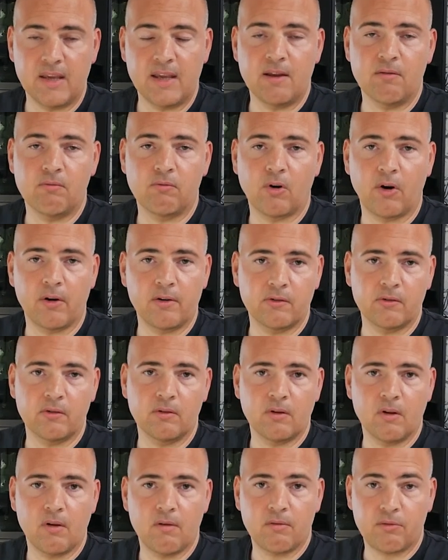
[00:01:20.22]
the
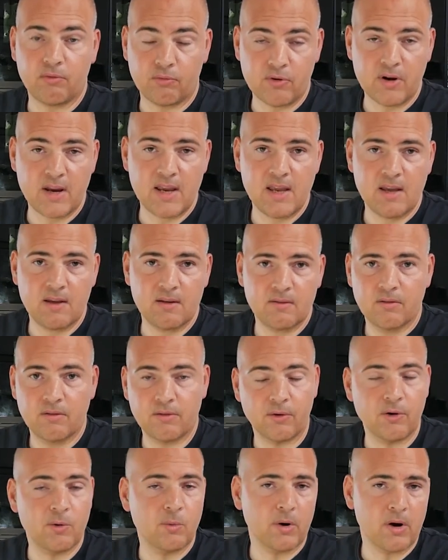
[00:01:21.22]
Ryzen 3
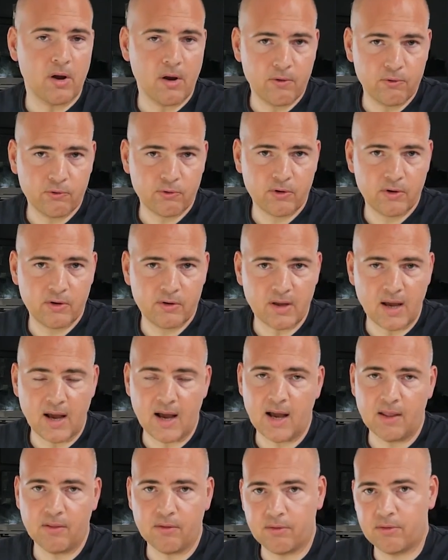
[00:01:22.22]
3100
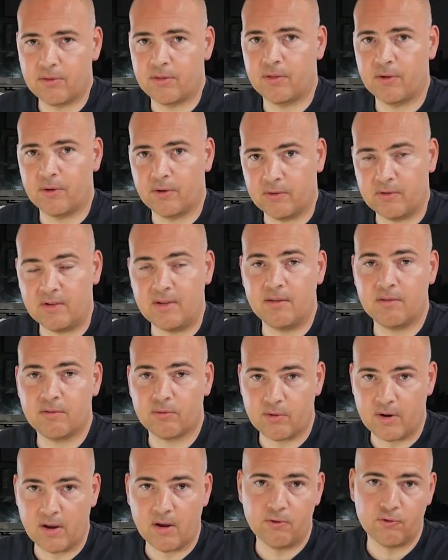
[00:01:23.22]
and
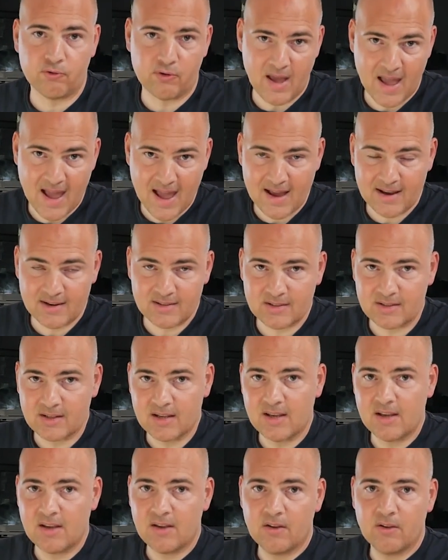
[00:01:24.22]
3300X.
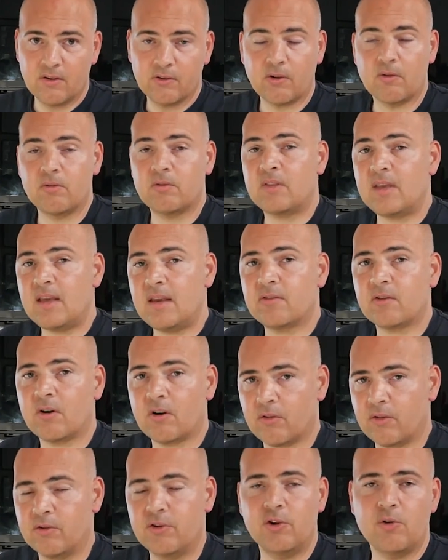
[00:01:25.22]
So these
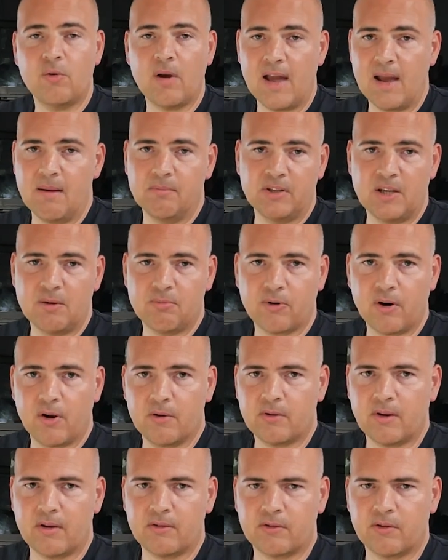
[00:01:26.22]
are the new AMD
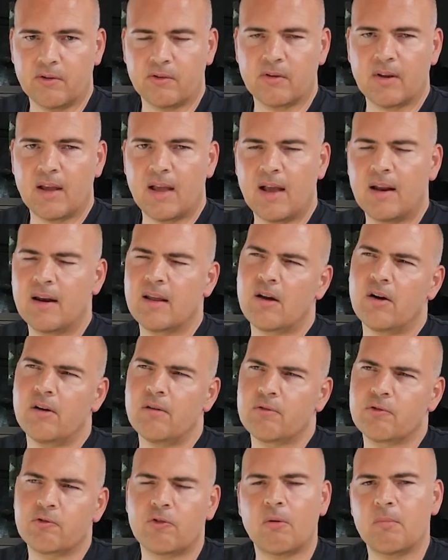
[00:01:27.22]
processors, and it kind
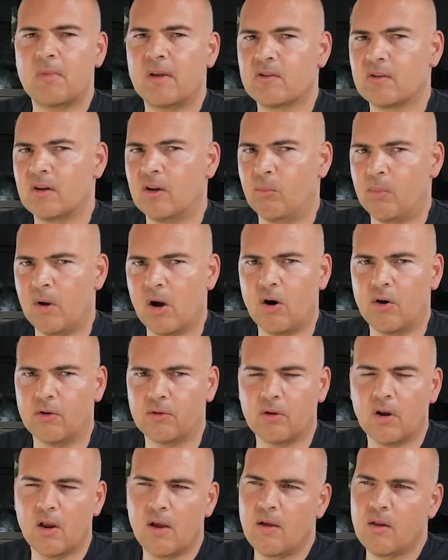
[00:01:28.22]
of struck me as a little bit
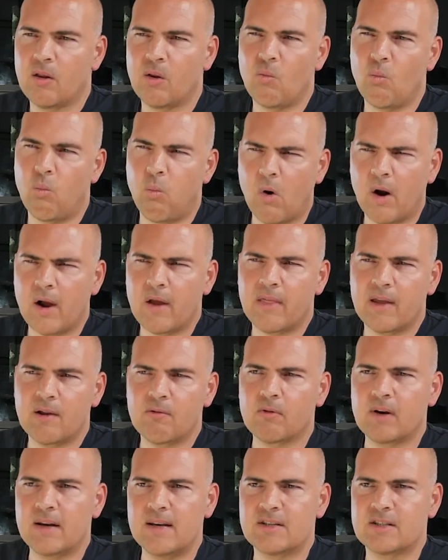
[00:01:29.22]
odd. Why are they
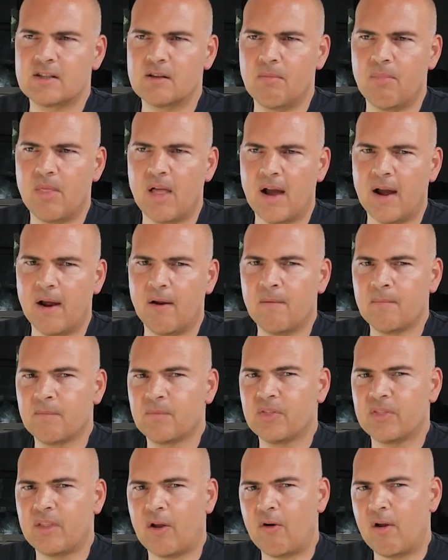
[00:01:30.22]
releasing them now?
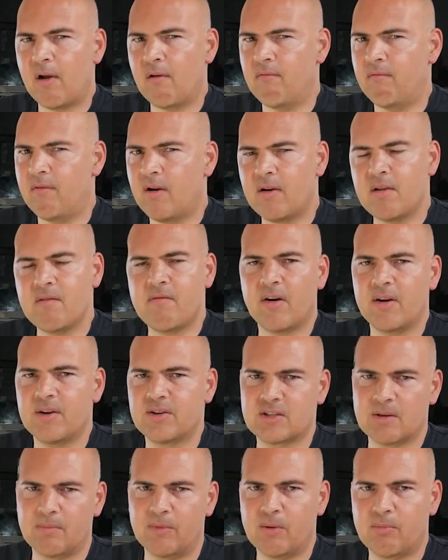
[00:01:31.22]
They're at a very, very
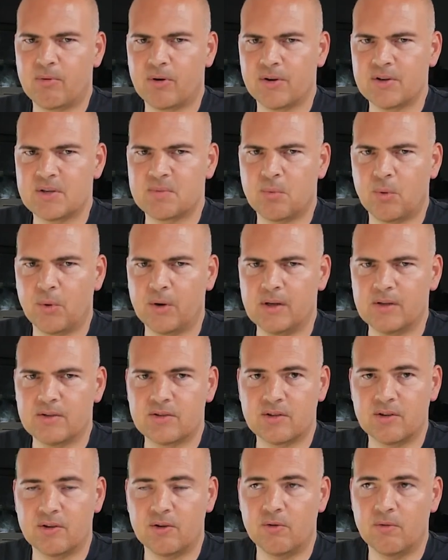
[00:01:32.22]
similar price point
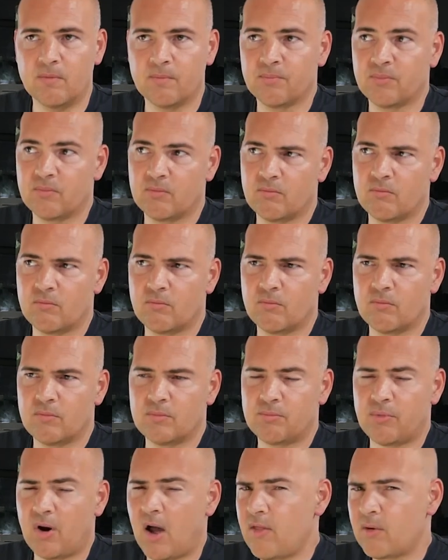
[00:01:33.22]
to
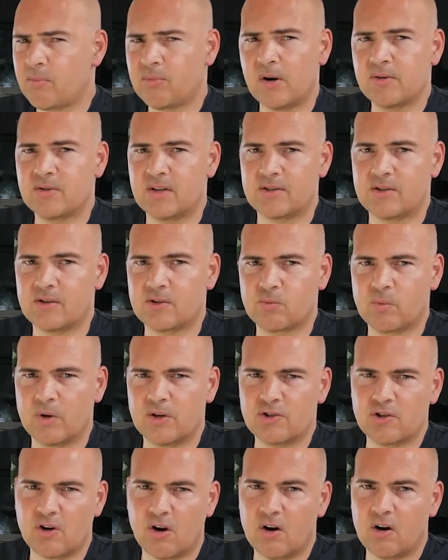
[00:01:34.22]
other processors
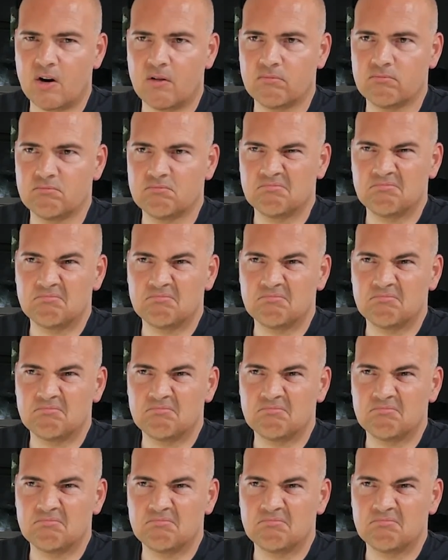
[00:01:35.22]
which are